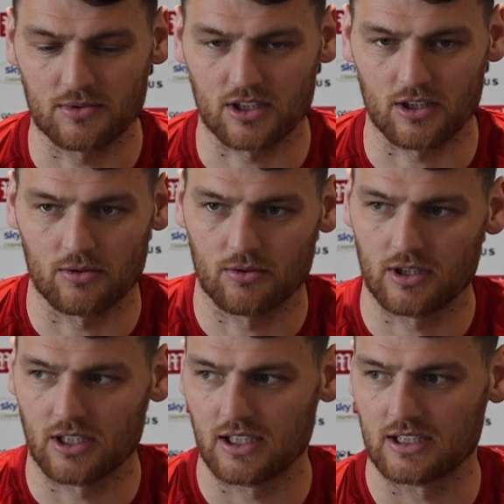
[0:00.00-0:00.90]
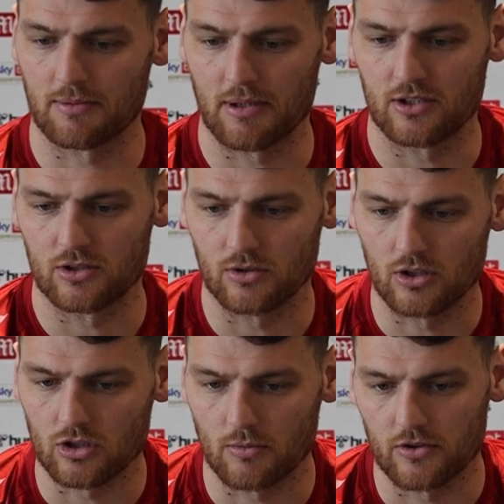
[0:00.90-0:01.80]
So it's about doing the
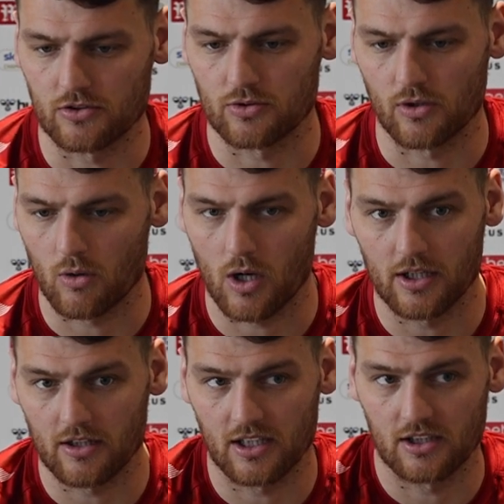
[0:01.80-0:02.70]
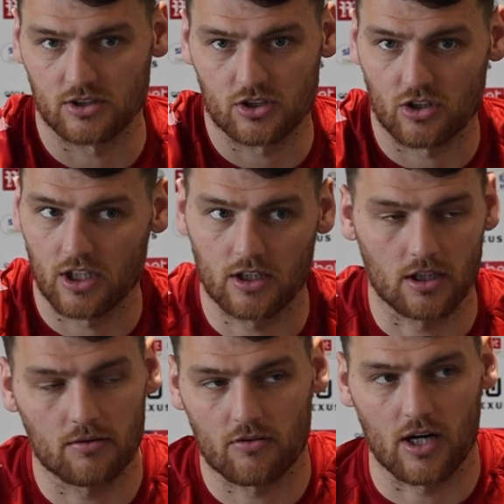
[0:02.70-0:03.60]
job that's required. I think as a
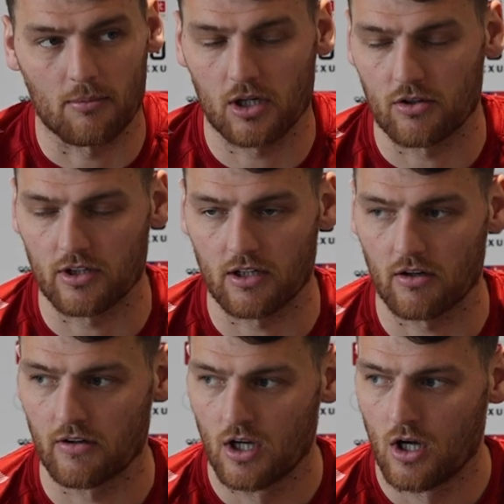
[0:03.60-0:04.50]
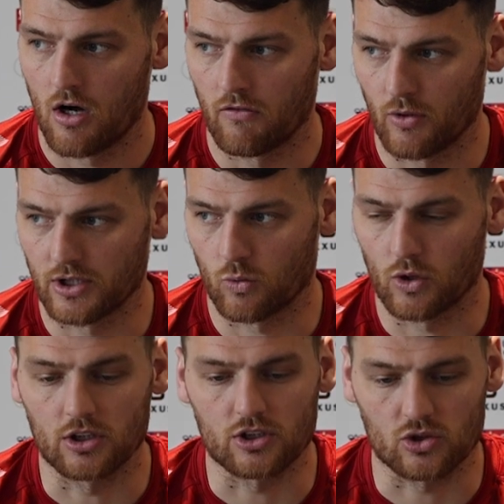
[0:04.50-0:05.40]
striker throughout my career, I've, I've always
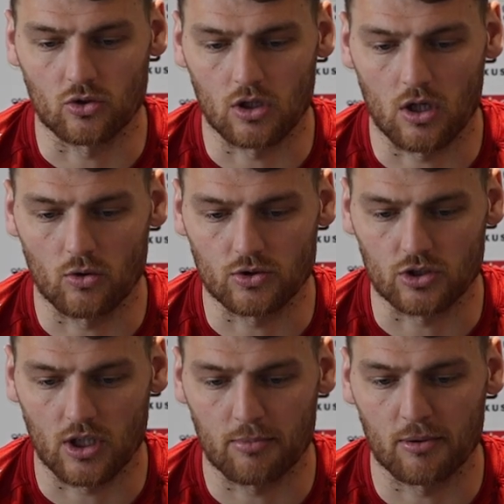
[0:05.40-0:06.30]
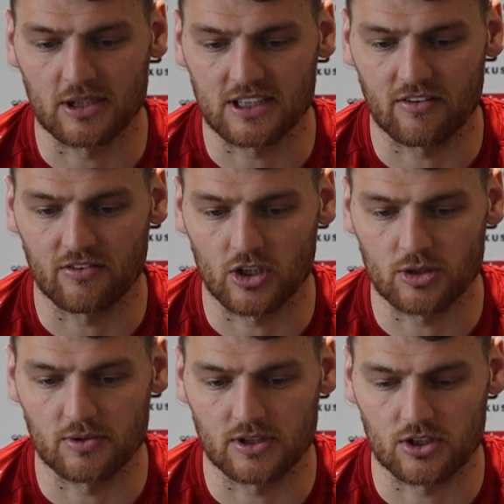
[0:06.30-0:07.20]
wanted to score goals and try and put myself in those
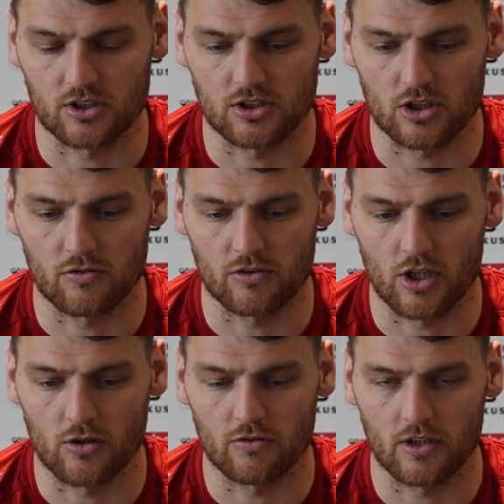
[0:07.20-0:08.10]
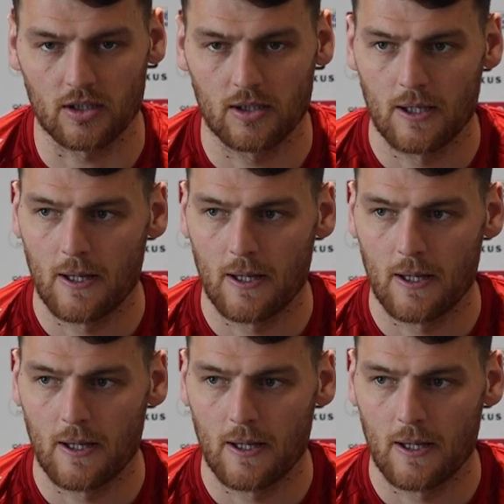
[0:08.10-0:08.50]
positions over and over.